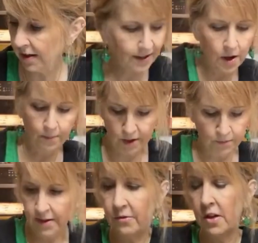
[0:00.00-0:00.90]
and it's
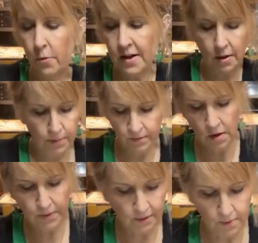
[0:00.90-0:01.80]
just
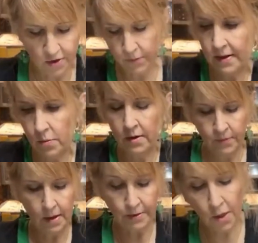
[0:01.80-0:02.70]
fantastic. I will